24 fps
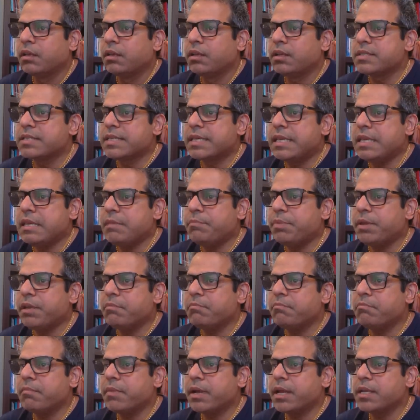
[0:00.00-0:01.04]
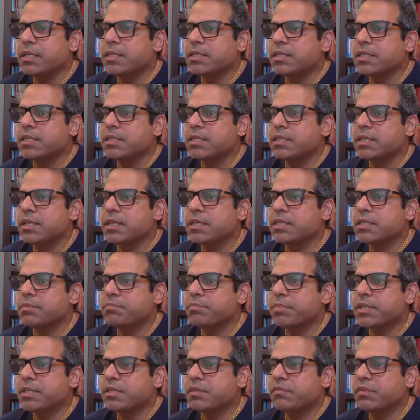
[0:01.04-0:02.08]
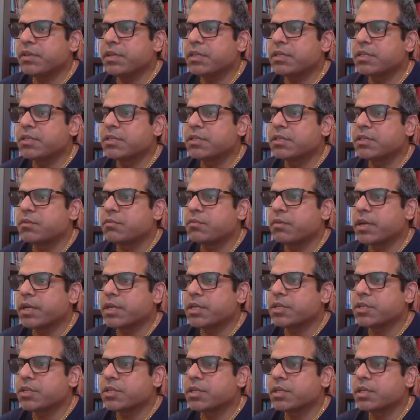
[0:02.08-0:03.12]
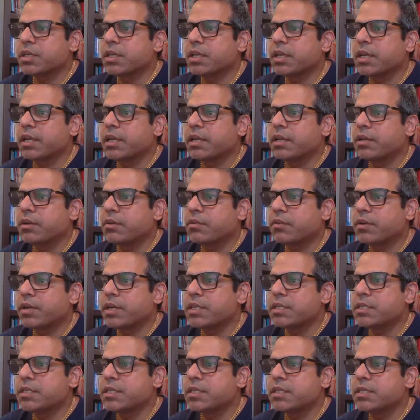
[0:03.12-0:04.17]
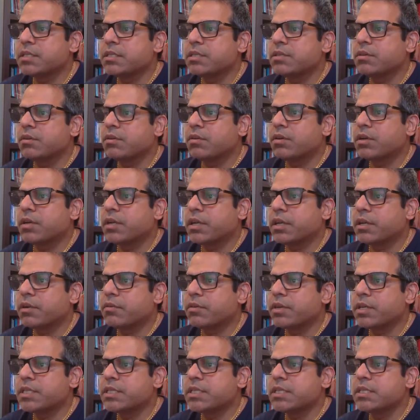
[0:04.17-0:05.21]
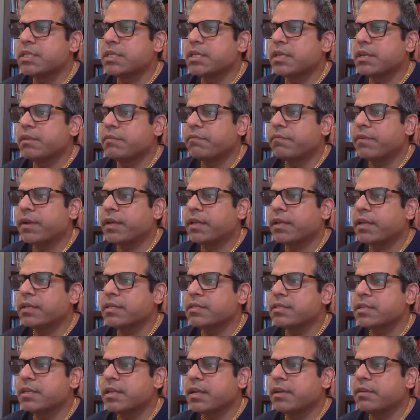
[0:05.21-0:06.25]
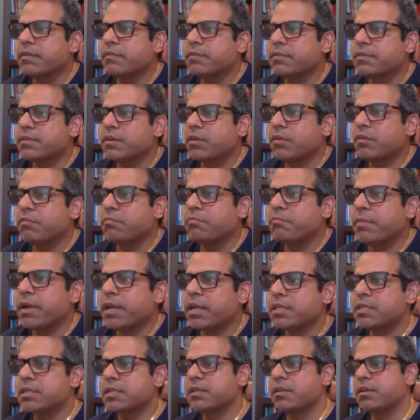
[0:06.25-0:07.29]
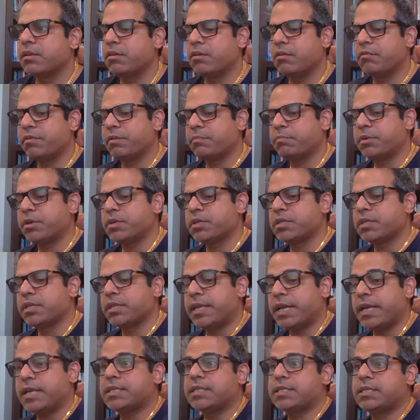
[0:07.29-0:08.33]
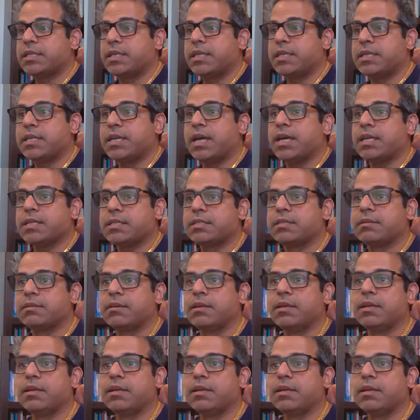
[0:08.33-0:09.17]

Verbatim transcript: does keeping medicines in a specific direction increases or decreases the effectiveness of medicine of a person? Yes, it does.